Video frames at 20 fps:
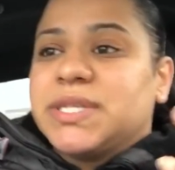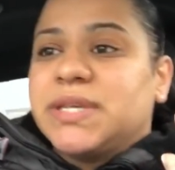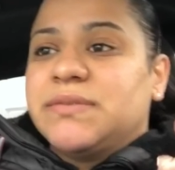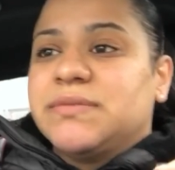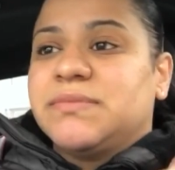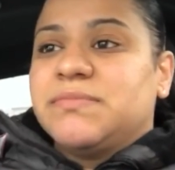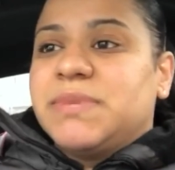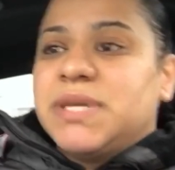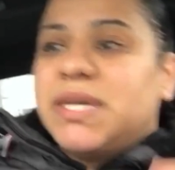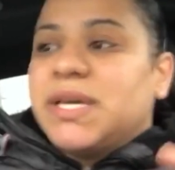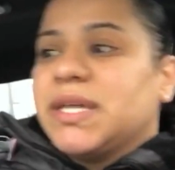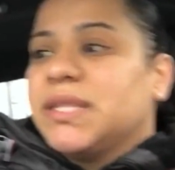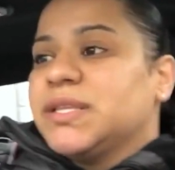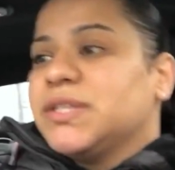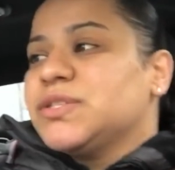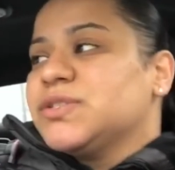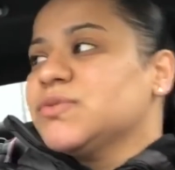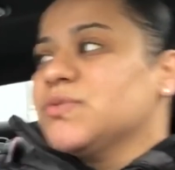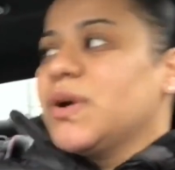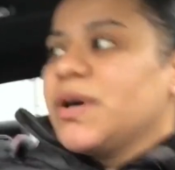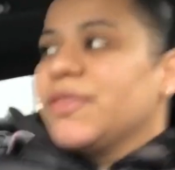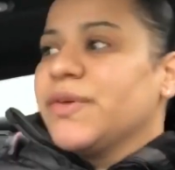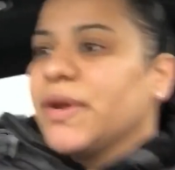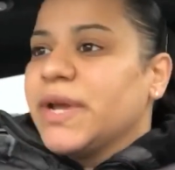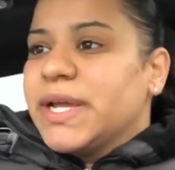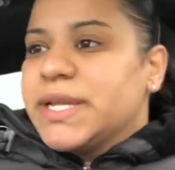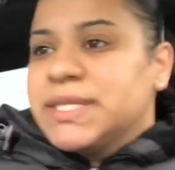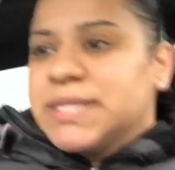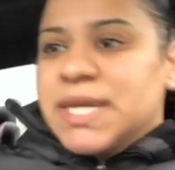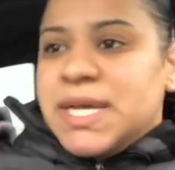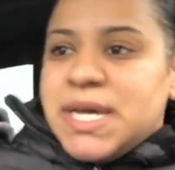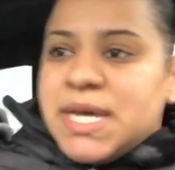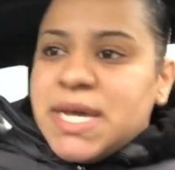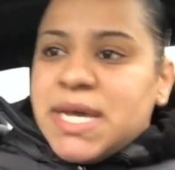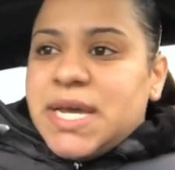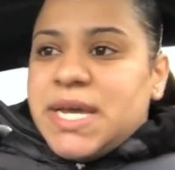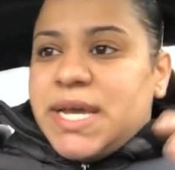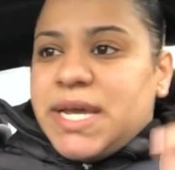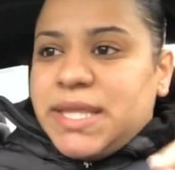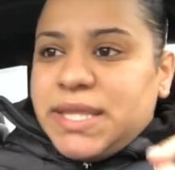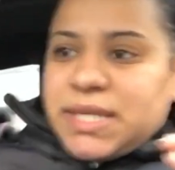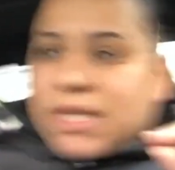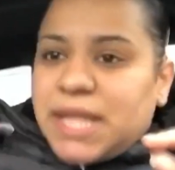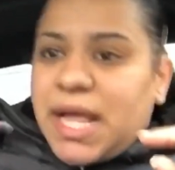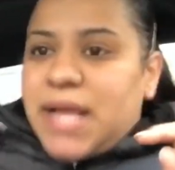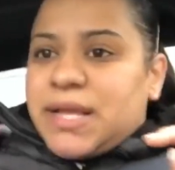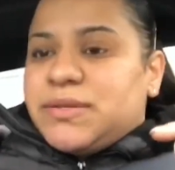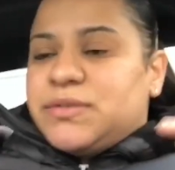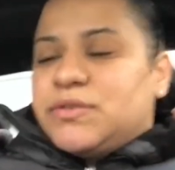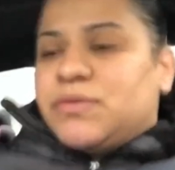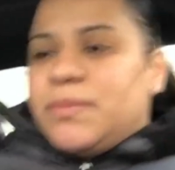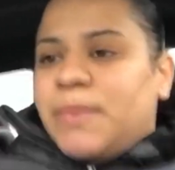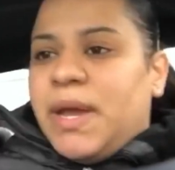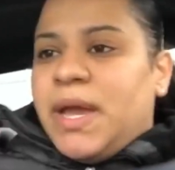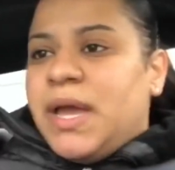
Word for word: leaves me and the two other aides in the classroom